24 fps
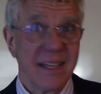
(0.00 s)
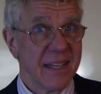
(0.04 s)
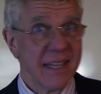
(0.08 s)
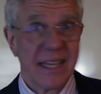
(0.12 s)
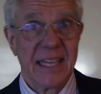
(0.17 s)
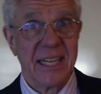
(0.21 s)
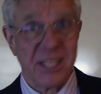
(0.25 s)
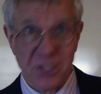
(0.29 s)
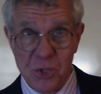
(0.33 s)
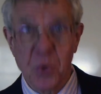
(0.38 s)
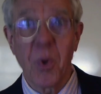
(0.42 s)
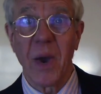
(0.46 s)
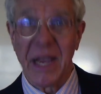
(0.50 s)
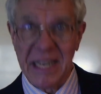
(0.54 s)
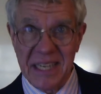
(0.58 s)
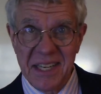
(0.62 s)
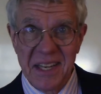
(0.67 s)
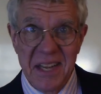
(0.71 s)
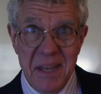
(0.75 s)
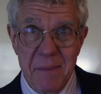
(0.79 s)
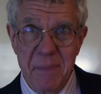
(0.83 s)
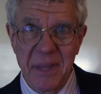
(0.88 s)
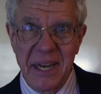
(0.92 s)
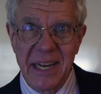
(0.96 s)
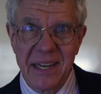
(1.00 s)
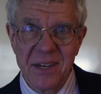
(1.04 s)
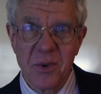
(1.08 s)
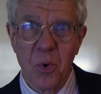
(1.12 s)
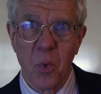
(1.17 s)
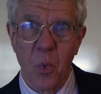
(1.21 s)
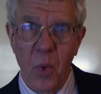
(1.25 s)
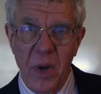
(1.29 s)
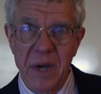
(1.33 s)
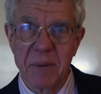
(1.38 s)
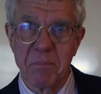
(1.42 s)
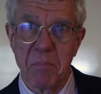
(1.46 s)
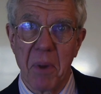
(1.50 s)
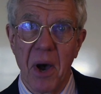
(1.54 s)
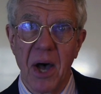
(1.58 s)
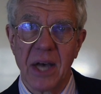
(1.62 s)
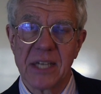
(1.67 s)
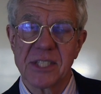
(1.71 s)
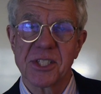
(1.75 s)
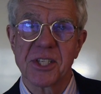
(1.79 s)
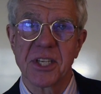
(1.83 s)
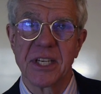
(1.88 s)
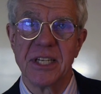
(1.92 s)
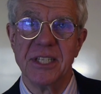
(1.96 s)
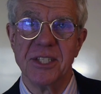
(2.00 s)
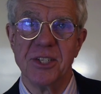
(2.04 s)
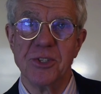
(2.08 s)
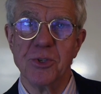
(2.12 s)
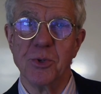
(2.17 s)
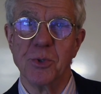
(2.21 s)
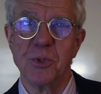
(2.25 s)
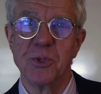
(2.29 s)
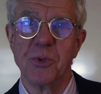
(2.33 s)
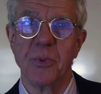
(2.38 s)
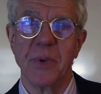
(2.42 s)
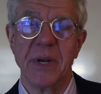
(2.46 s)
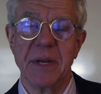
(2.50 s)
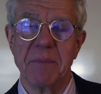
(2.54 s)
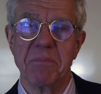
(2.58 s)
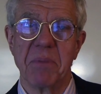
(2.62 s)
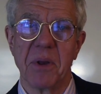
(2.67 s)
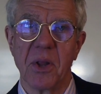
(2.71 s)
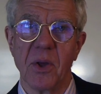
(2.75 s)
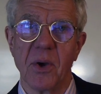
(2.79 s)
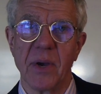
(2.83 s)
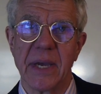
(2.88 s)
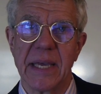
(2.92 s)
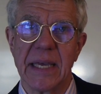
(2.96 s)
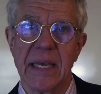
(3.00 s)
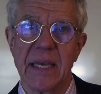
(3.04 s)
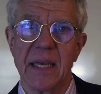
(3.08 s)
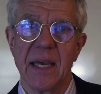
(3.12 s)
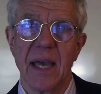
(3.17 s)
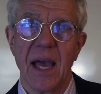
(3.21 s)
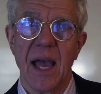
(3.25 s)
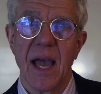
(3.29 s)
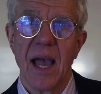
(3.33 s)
it is quite limited what a boss can do to an employee,